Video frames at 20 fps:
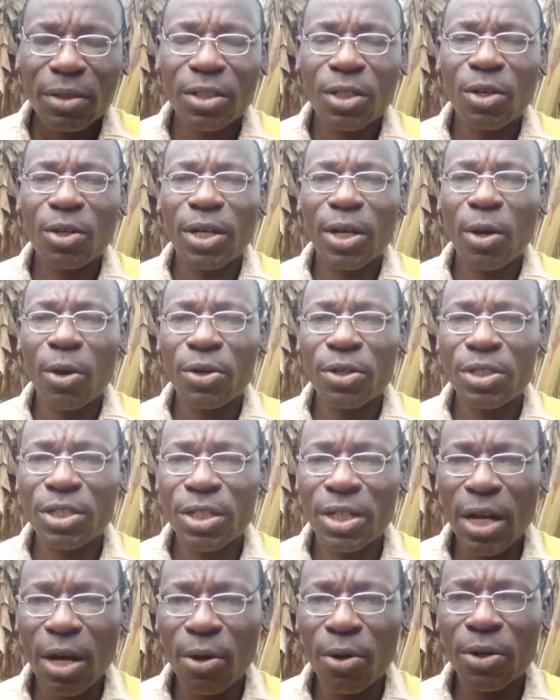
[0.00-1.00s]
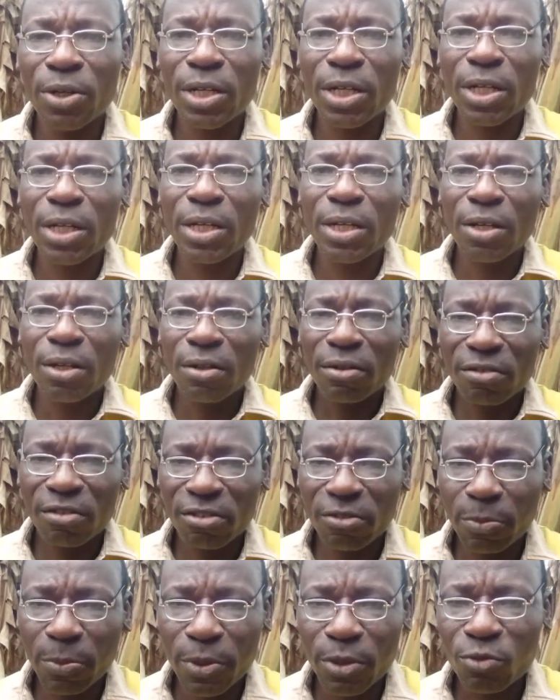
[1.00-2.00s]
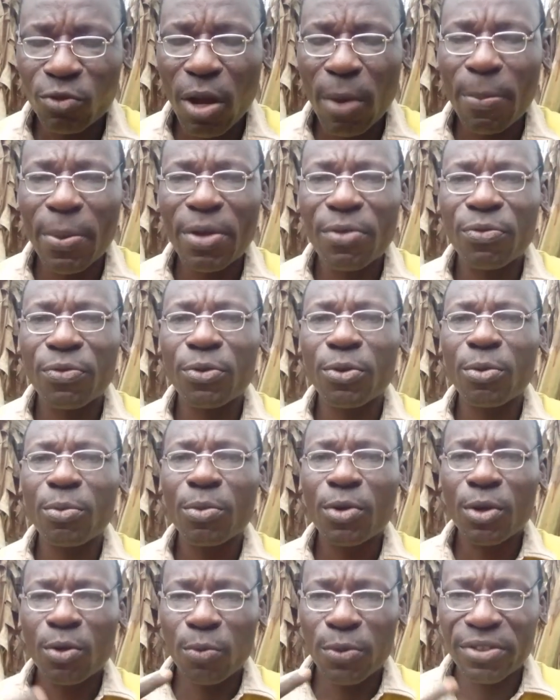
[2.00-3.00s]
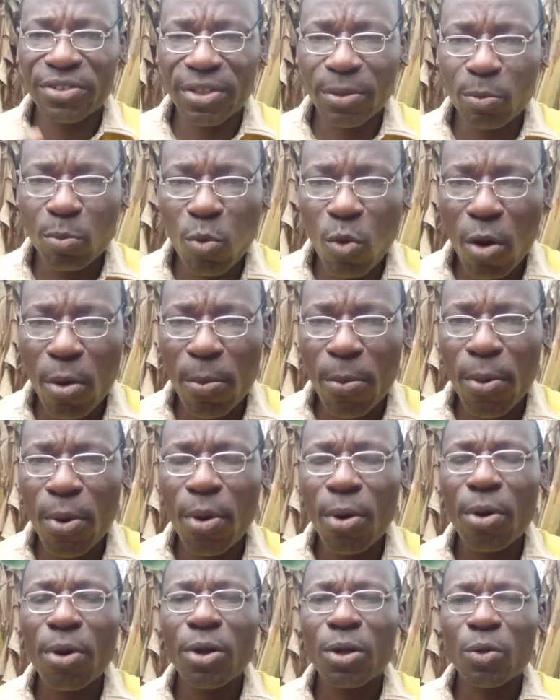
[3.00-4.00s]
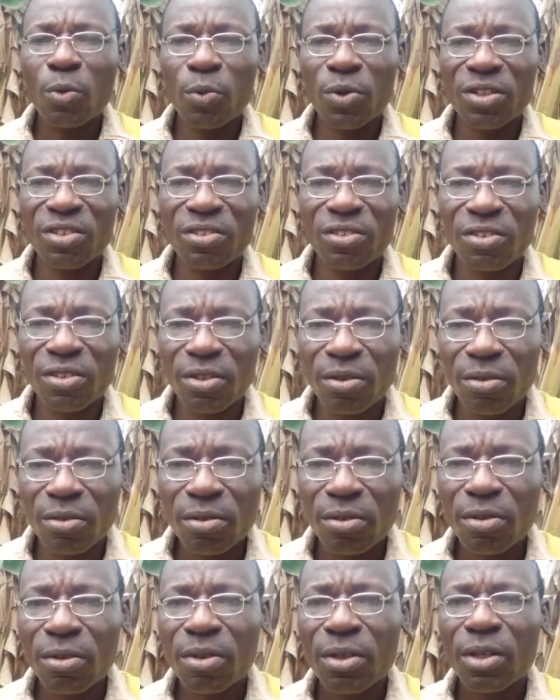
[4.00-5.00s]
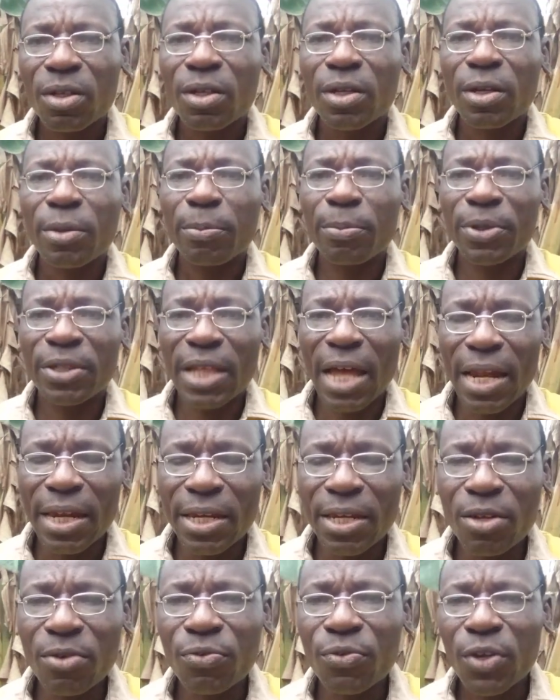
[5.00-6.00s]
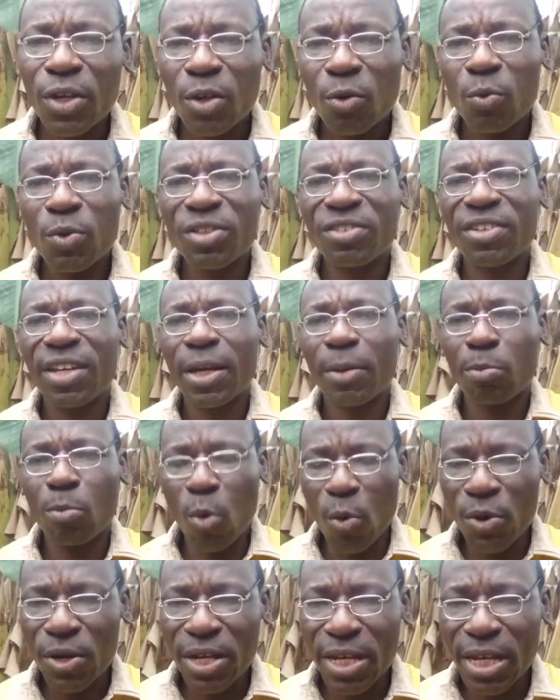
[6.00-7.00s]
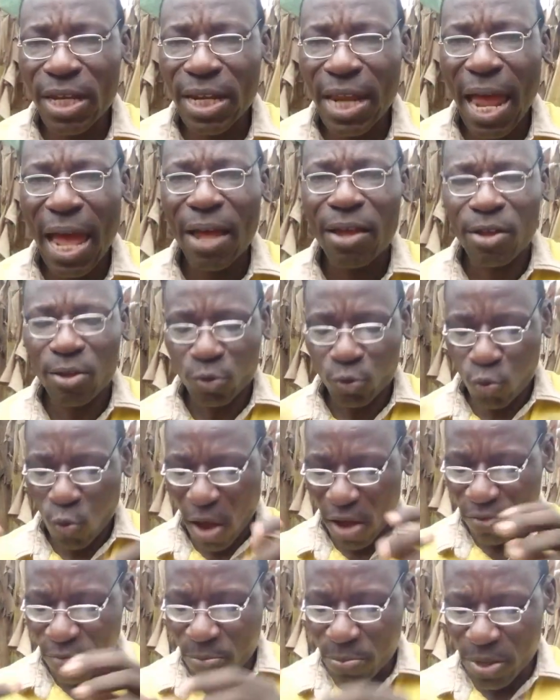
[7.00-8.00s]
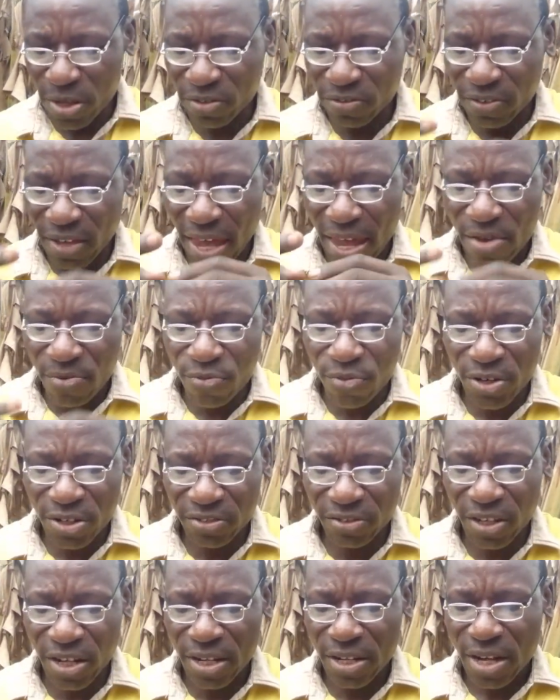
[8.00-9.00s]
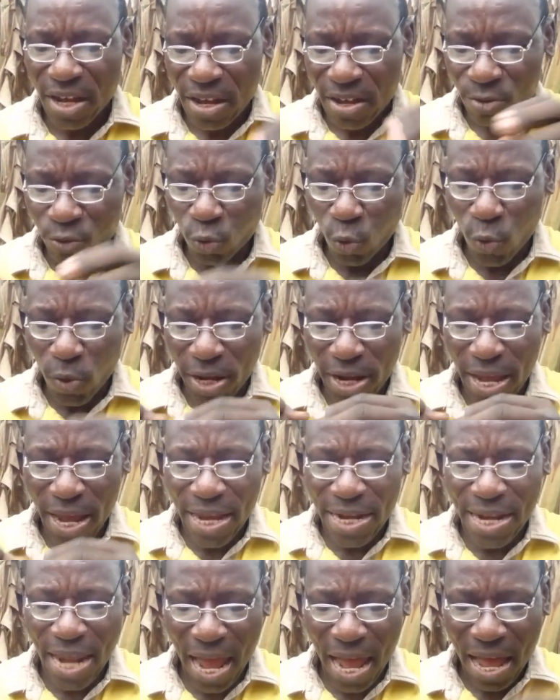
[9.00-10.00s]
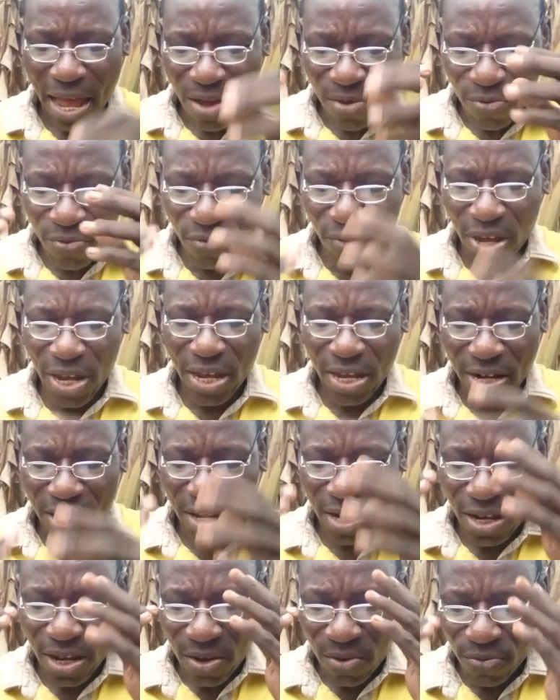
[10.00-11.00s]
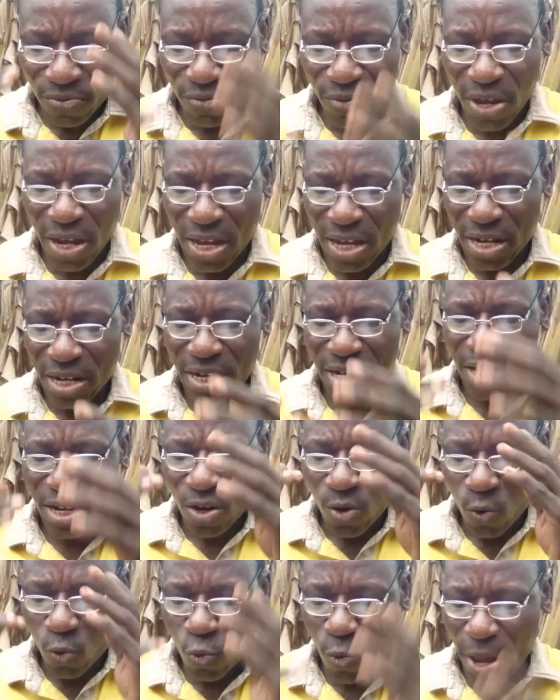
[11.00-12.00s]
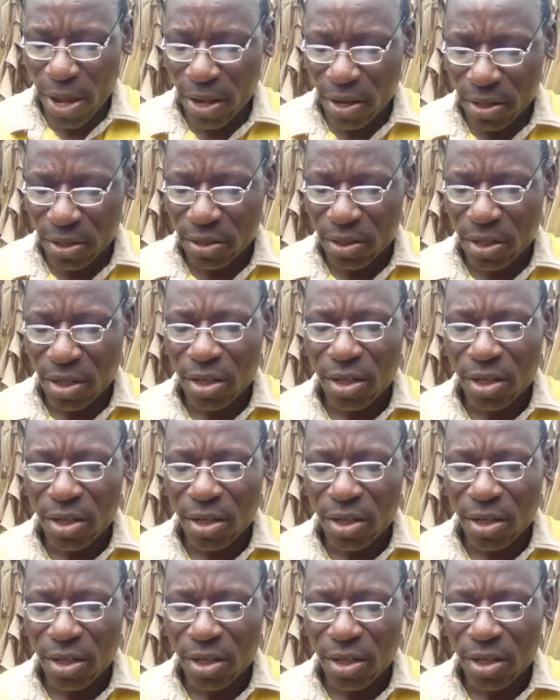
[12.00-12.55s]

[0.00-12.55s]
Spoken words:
the original honey, the spiritual perfume with a pour ball, with bitter leaf, with Epo Igi Nla. You have mixed everything together very, very well.